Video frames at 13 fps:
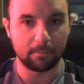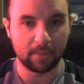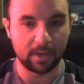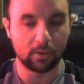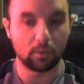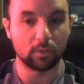
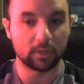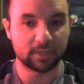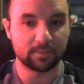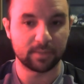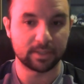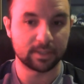medical
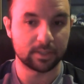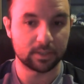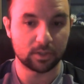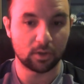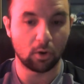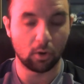
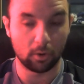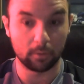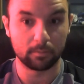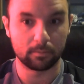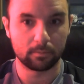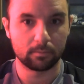expenses
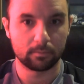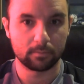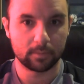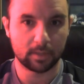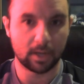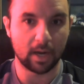are
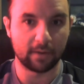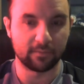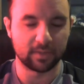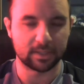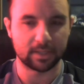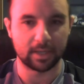kind of
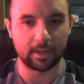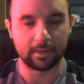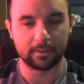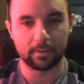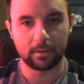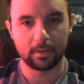insane,